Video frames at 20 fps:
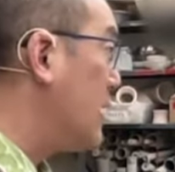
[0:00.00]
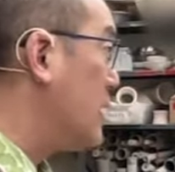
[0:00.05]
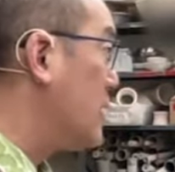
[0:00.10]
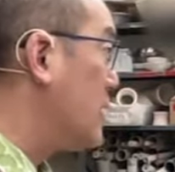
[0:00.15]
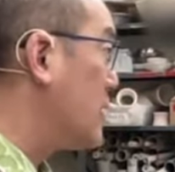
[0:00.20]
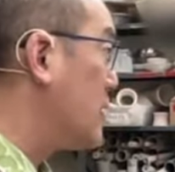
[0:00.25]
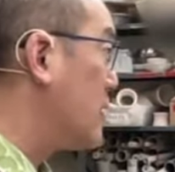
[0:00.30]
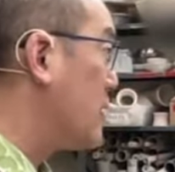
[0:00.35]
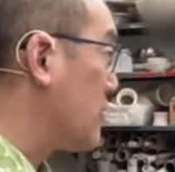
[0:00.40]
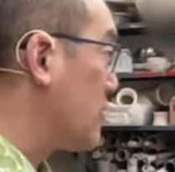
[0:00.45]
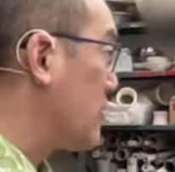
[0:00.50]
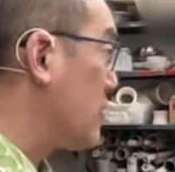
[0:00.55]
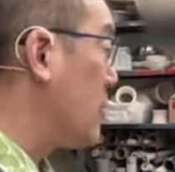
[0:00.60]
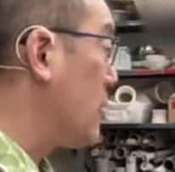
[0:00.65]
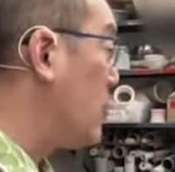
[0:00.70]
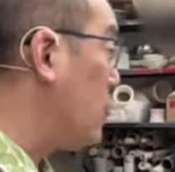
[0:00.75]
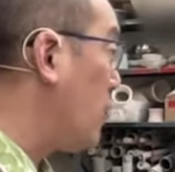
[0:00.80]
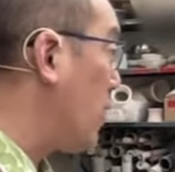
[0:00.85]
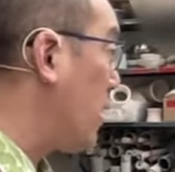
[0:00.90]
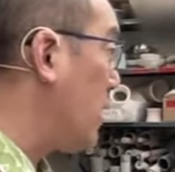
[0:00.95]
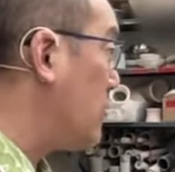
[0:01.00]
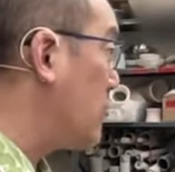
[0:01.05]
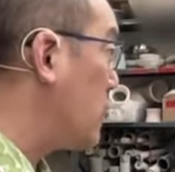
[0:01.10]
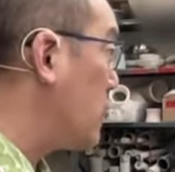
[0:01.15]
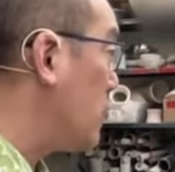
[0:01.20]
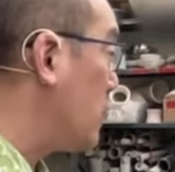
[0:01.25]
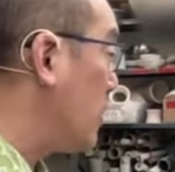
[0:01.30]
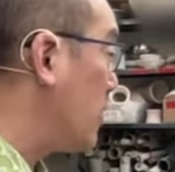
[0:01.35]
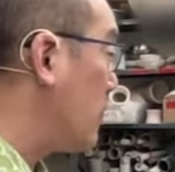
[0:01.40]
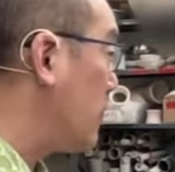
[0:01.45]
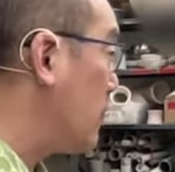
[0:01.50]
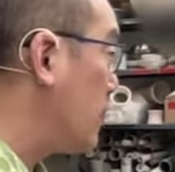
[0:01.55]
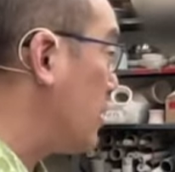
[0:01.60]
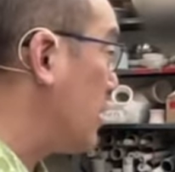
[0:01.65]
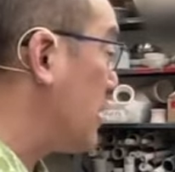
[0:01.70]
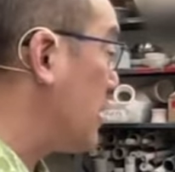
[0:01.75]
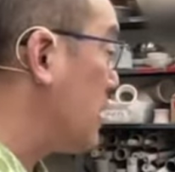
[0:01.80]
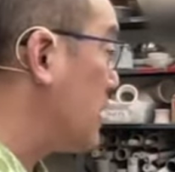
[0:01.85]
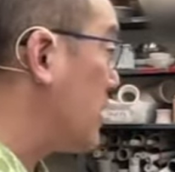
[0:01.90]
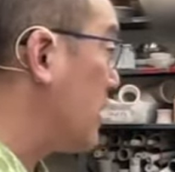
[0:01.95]
This is gonna be way too big for me
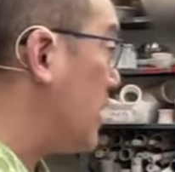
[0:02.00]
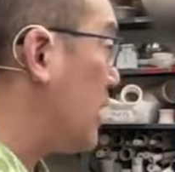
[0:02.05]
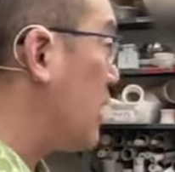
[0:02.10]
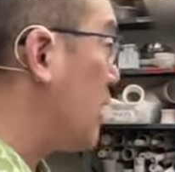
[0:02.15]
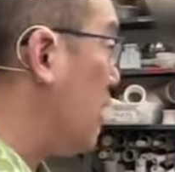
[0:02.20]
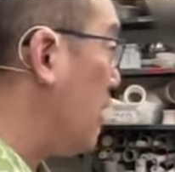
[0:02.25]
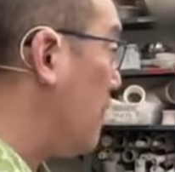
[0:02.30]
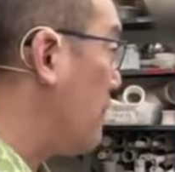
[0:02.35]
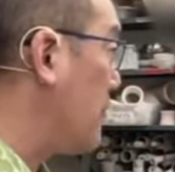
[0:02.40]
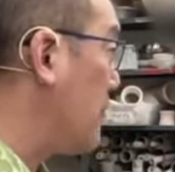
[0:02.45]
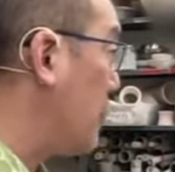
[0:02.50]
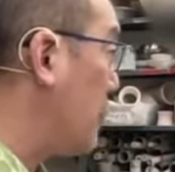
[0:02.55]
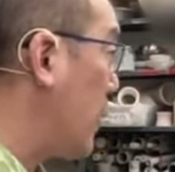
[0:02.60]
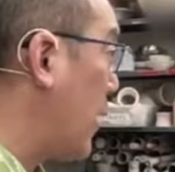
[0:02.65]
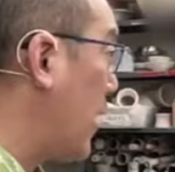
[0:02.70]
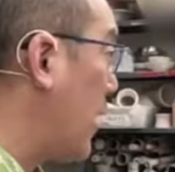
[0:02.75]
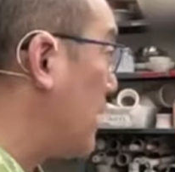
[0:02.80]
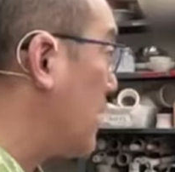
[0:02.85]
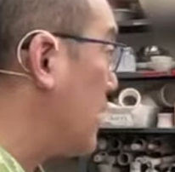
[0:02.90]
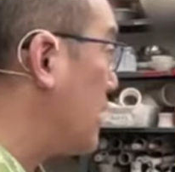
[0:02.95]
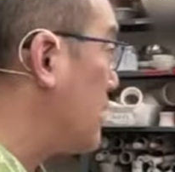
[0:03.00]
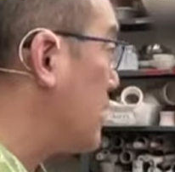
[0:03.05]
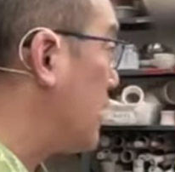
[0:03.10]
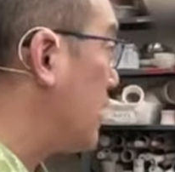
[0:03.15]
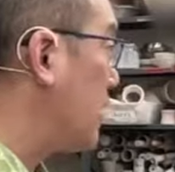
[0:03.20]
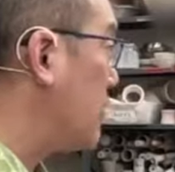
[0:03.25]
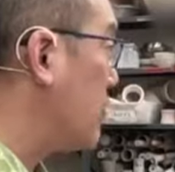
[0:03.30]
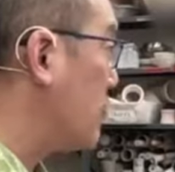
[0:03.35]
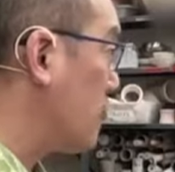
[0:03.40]
to take off the bat at the end.